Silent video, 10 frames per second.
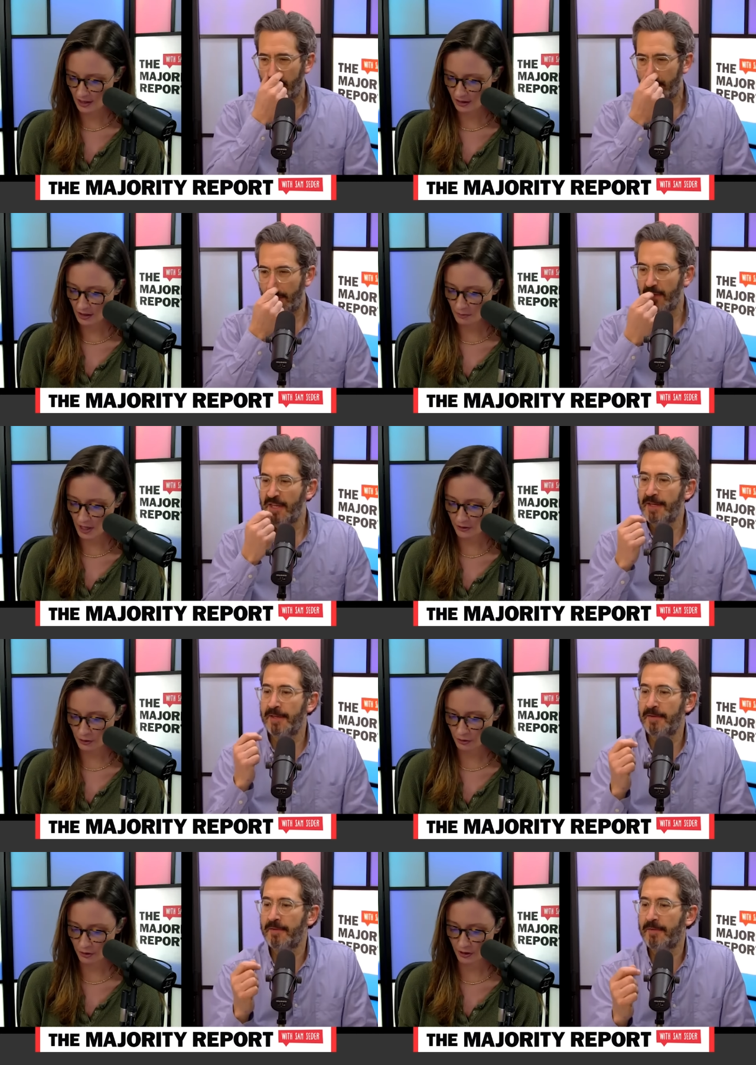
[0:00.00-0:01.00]
Speaker 1: compared to
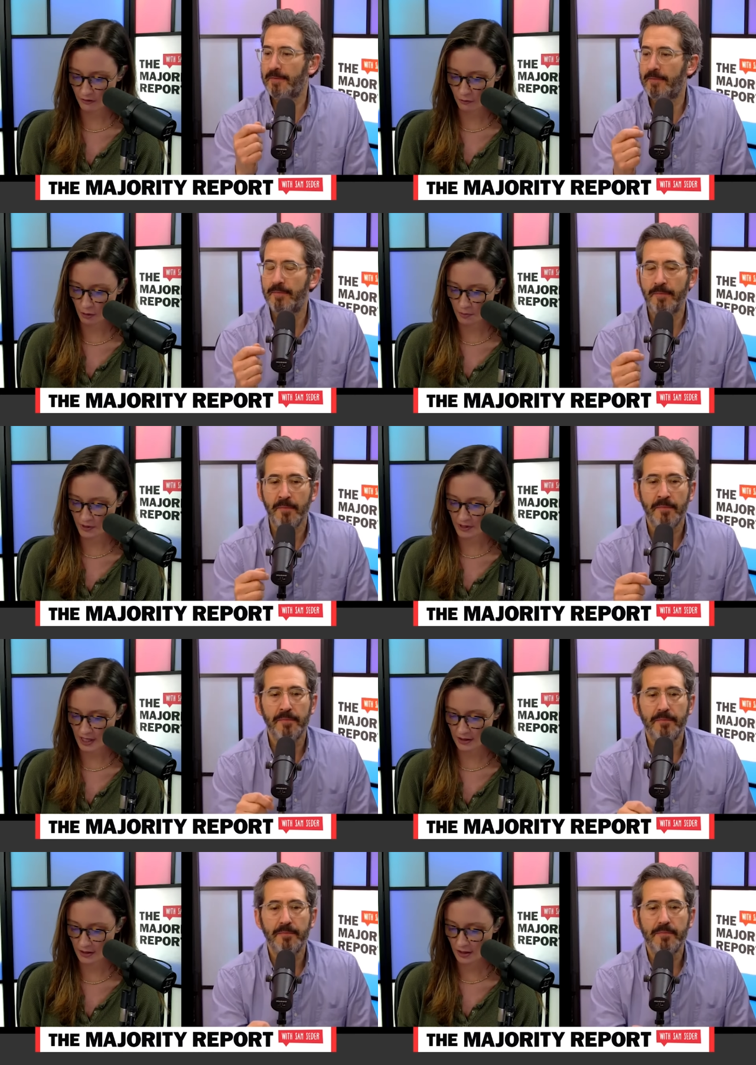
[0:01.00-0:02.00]

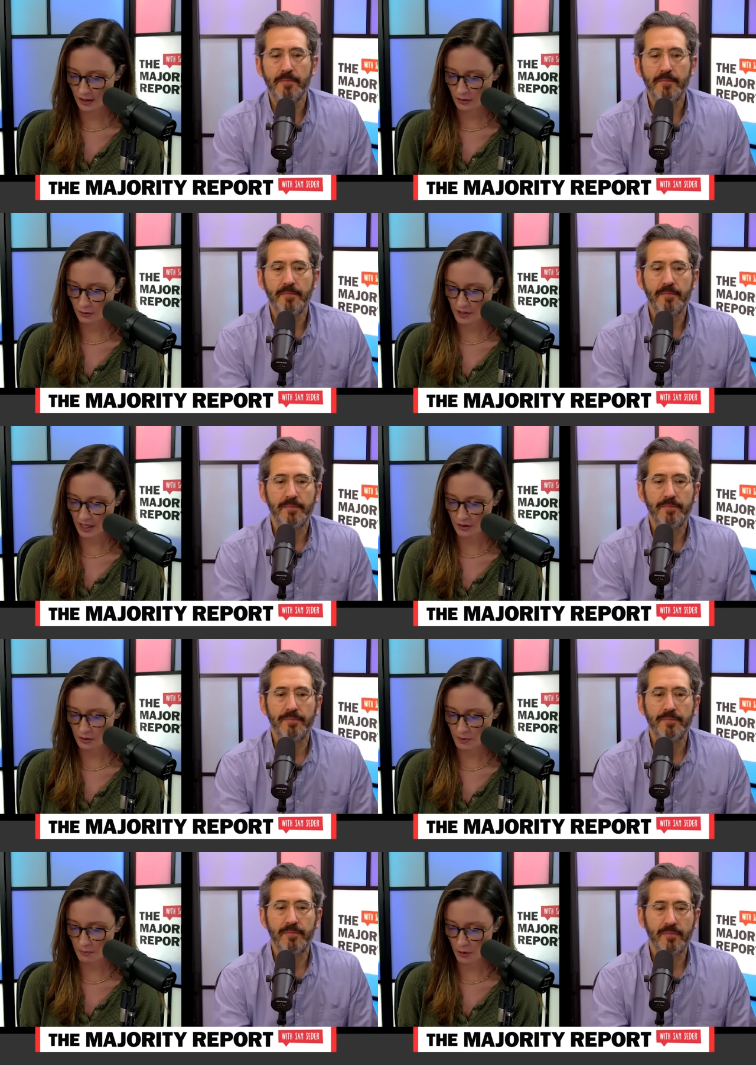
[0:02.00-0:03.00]
34% who say it should be
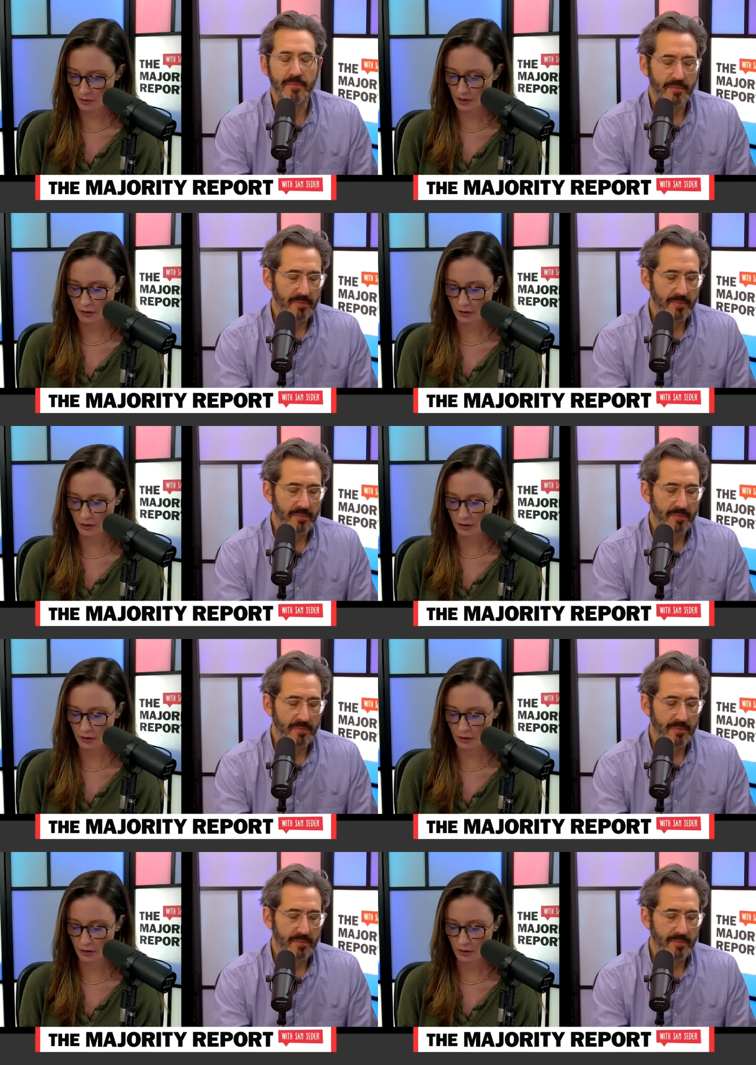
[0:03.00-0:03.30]
mostly